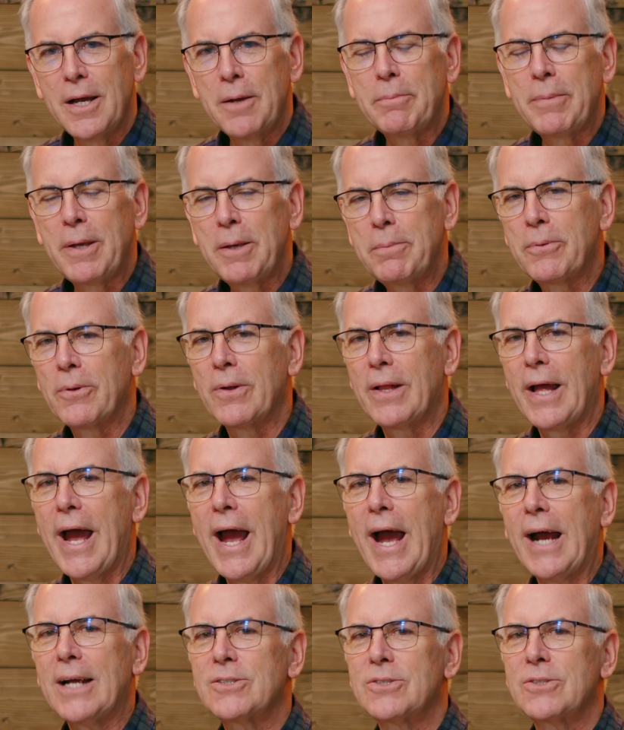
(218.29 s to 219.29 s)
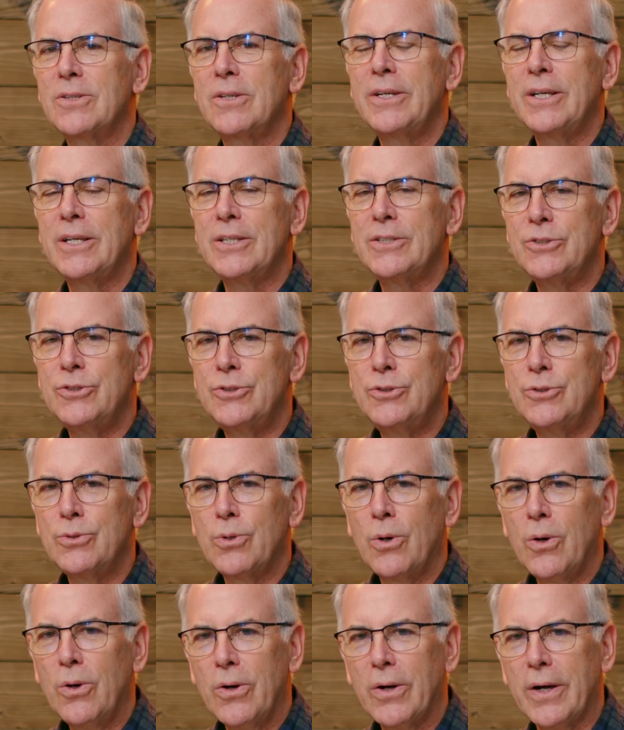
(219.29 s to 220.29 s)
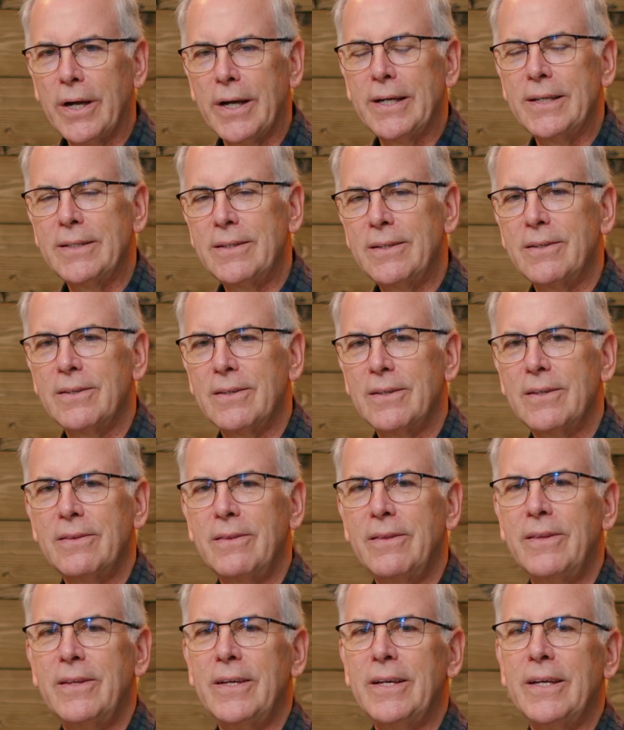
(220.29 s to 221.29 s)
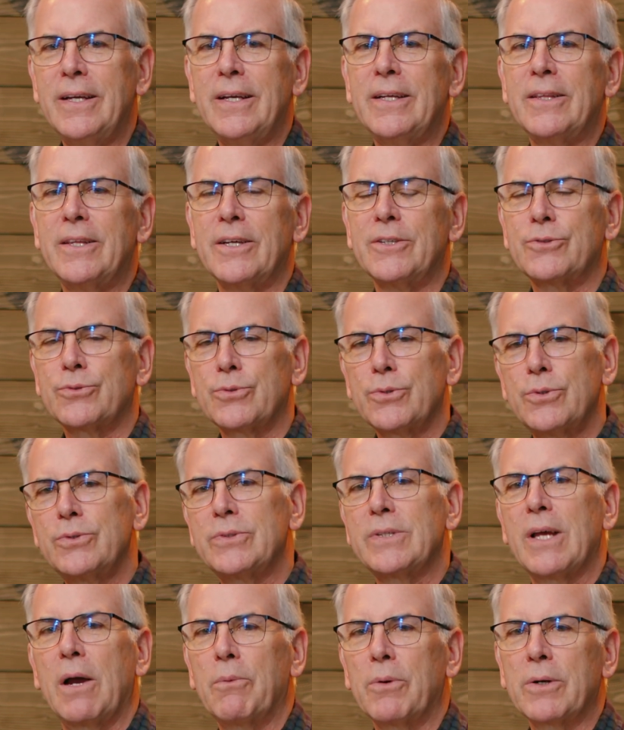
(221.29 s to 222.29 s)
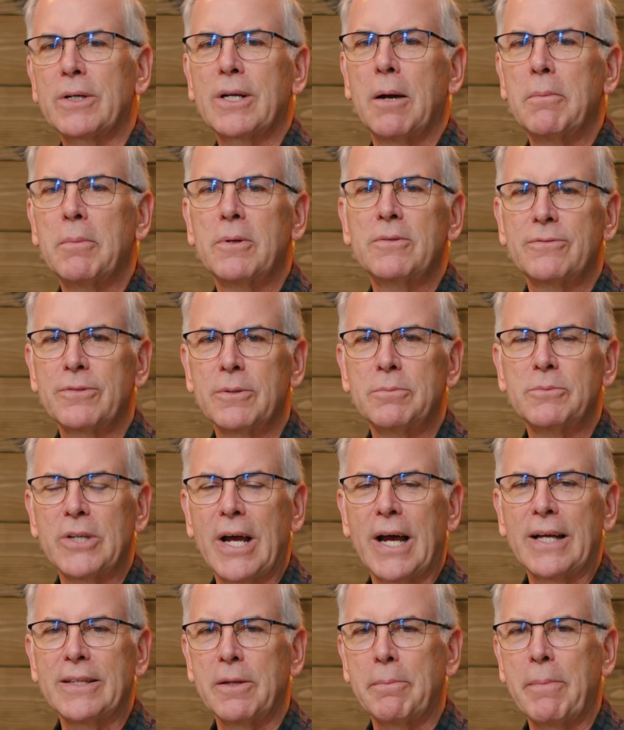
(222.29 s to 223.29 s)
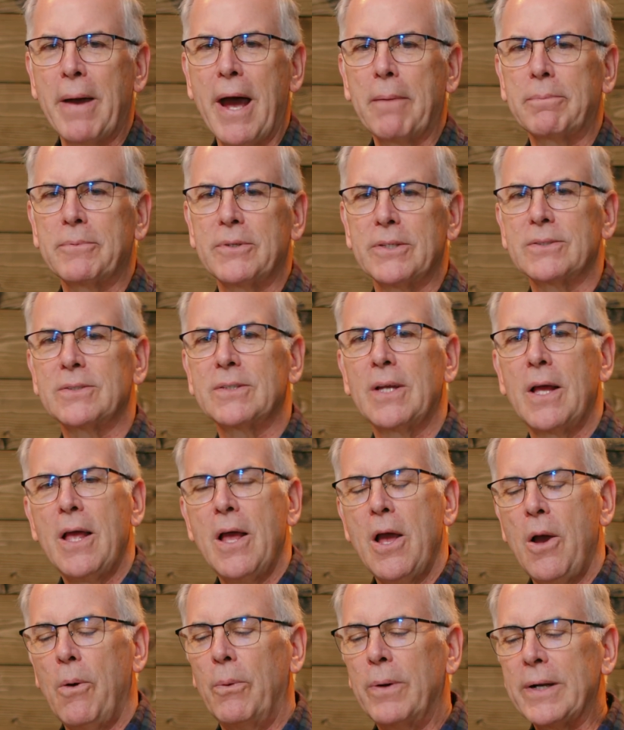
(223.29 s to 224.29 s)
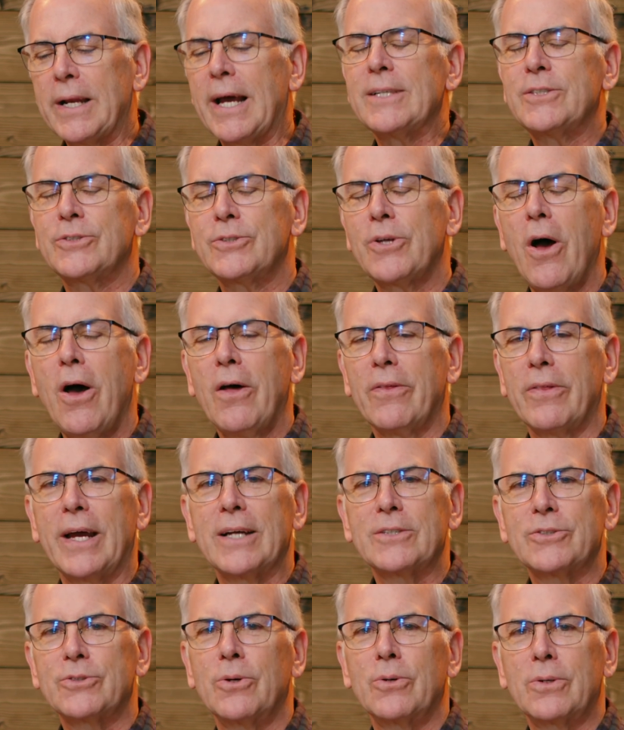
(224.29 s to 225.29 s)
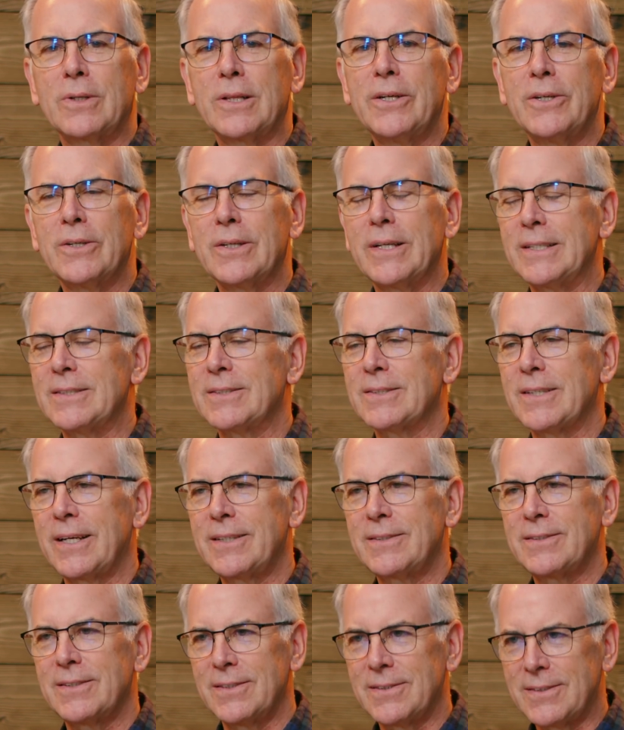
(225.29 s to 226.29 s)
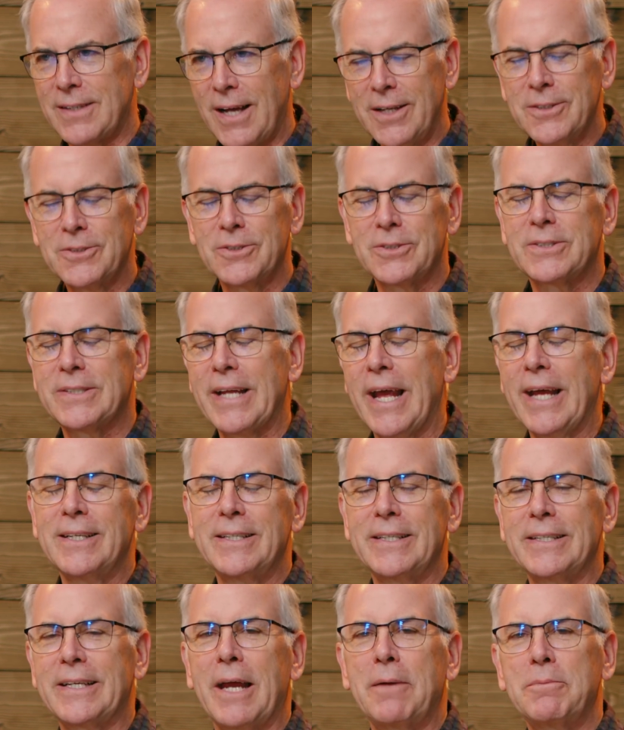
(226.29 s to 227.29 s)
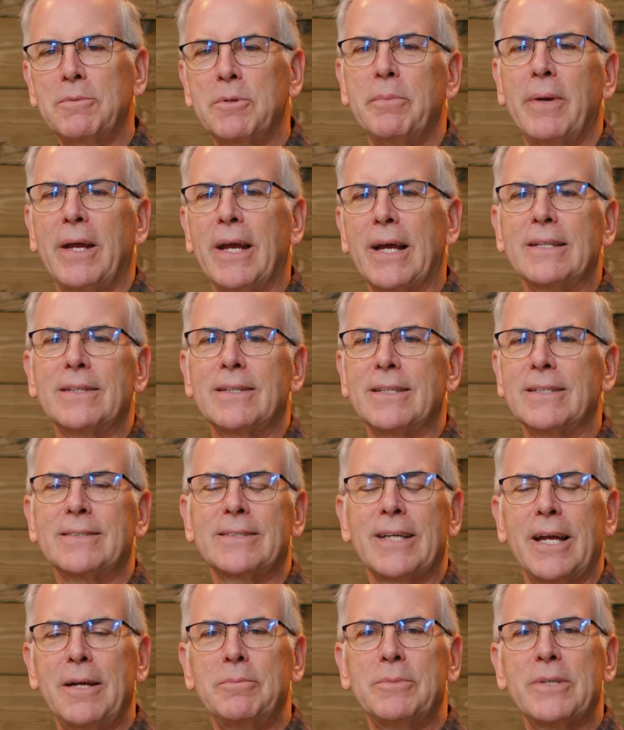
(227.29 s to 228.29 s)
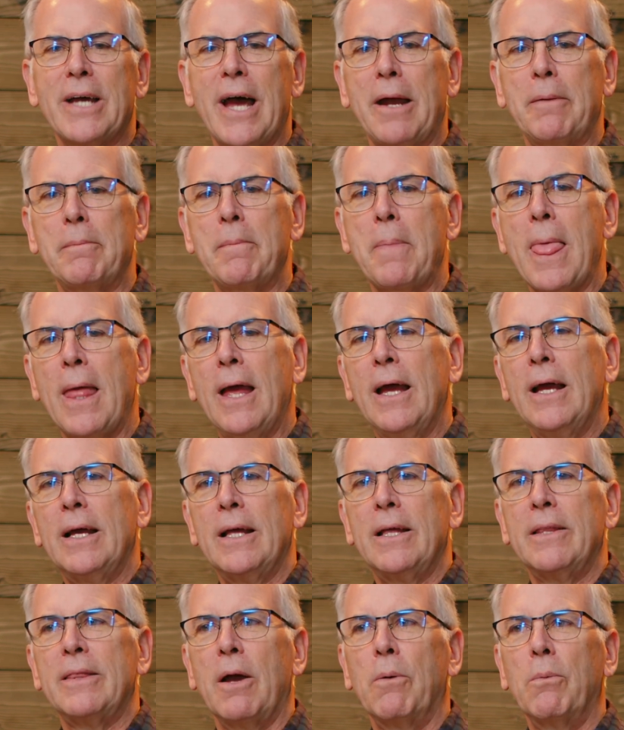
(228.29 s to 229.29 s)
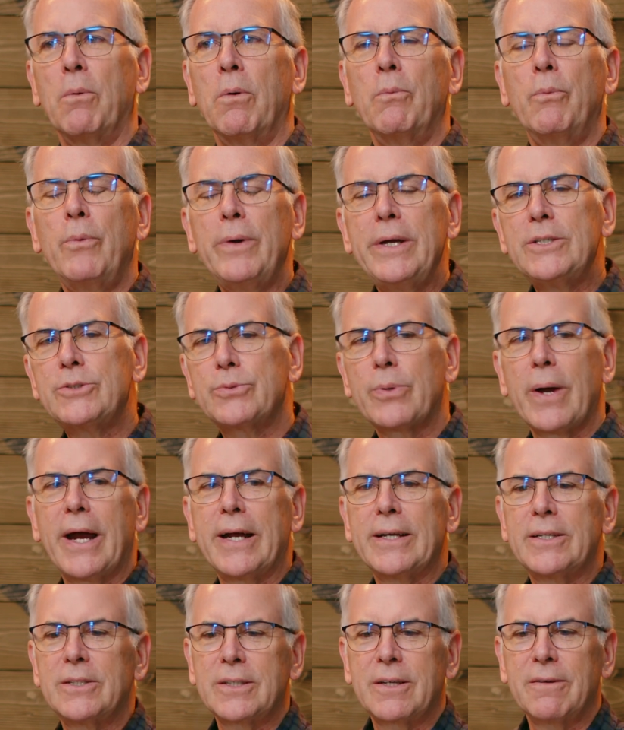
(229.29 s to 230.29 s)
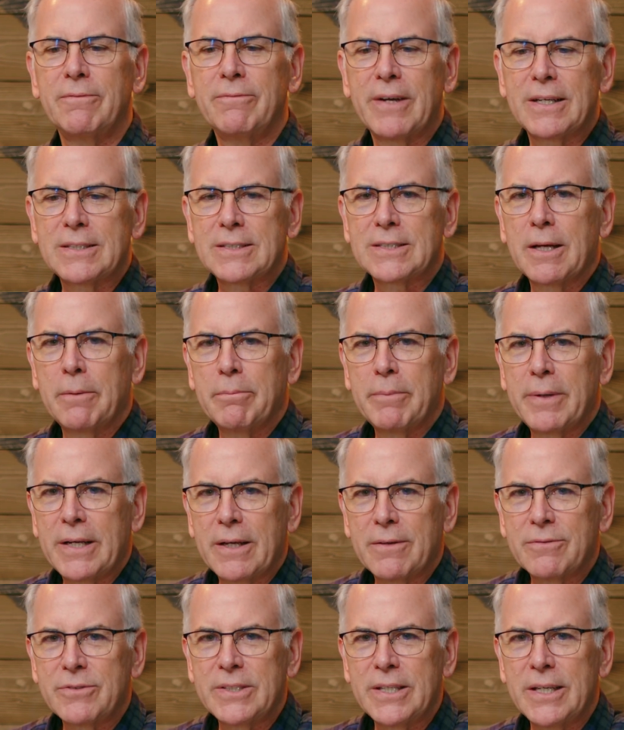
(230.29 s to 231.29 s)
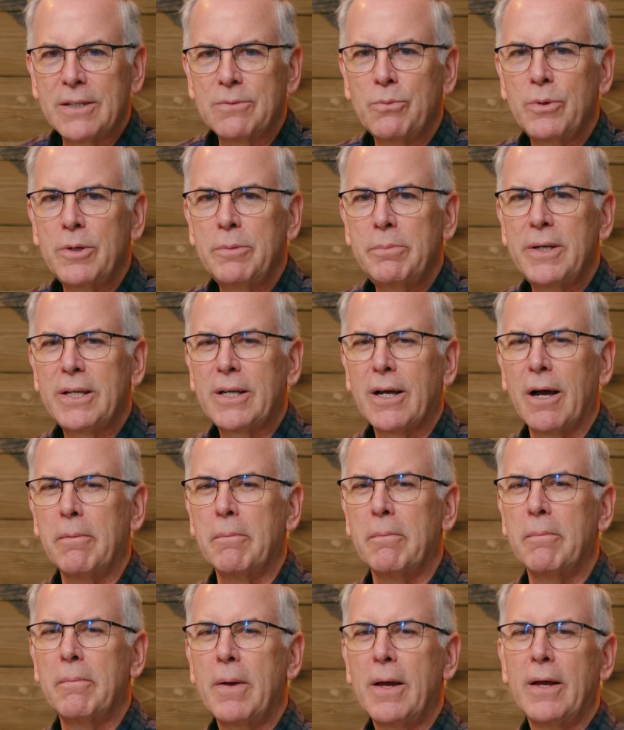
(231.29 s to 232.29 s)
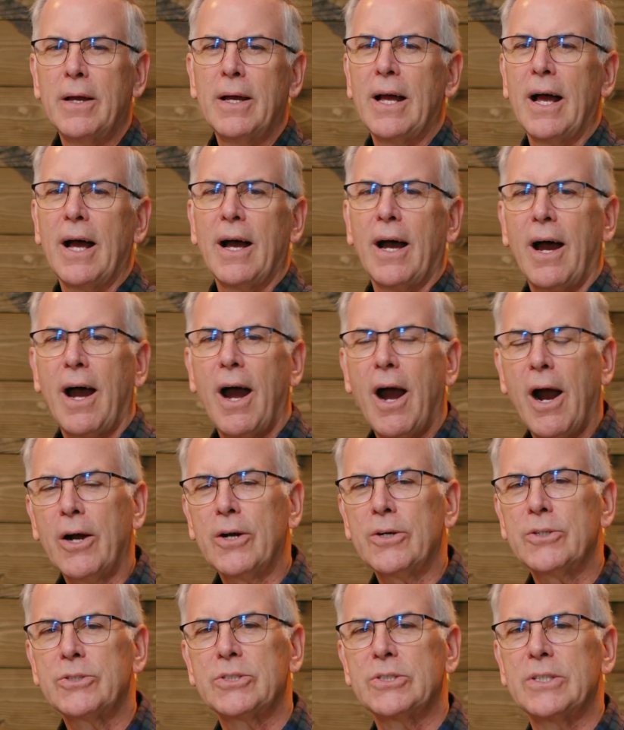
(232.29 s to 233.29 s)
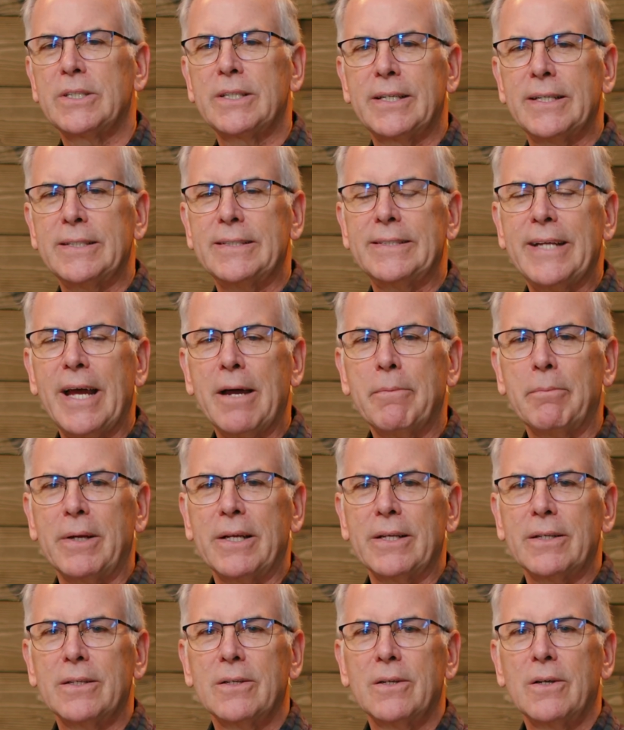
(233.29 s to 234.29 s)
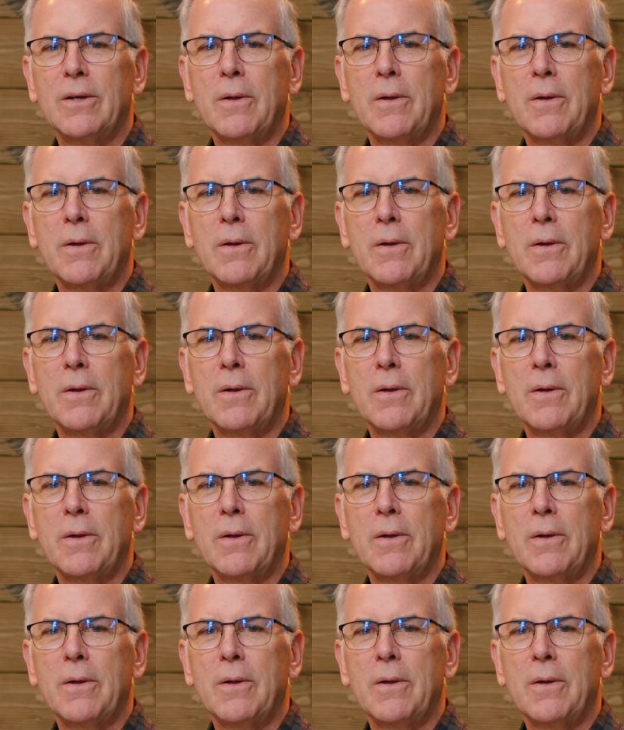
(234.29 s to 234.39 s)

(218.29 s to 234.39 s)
People actually enjoyed the truths that were coming from John the Baptist. When I saw that so clearly, it's like this understanding came to me at the same time, that when we try to convict somebody of sin, we become harsh and condemning.